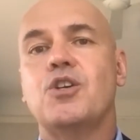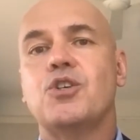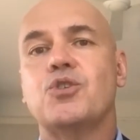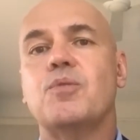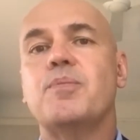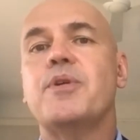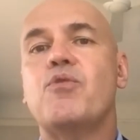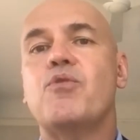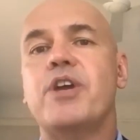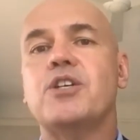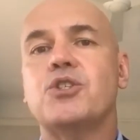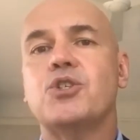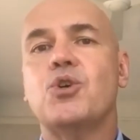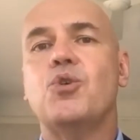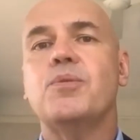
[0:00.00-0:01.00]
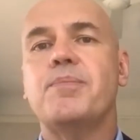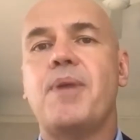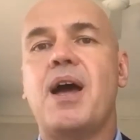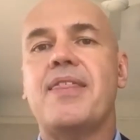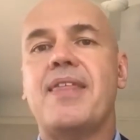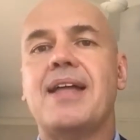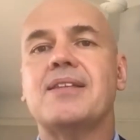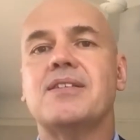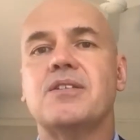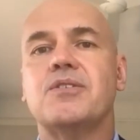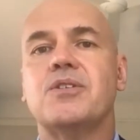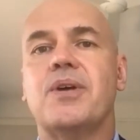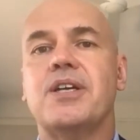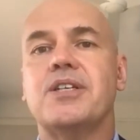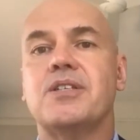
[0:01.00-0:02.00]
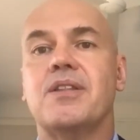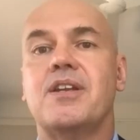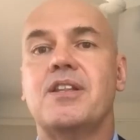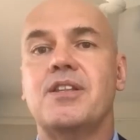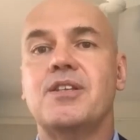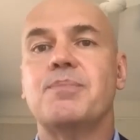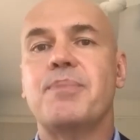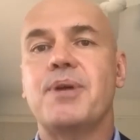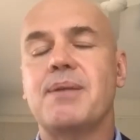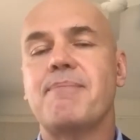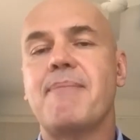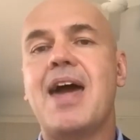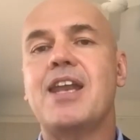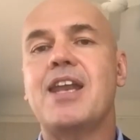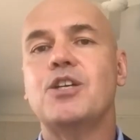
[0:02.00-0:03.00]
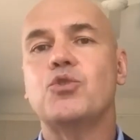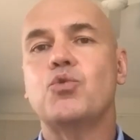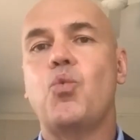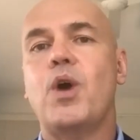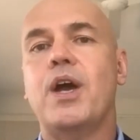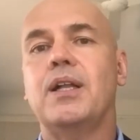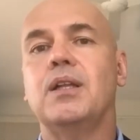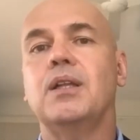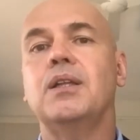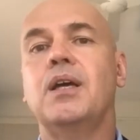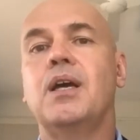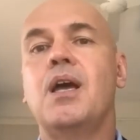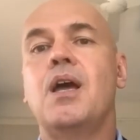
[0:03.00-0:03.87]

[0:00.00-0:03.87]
should be reassured by that situation that it is being managed well.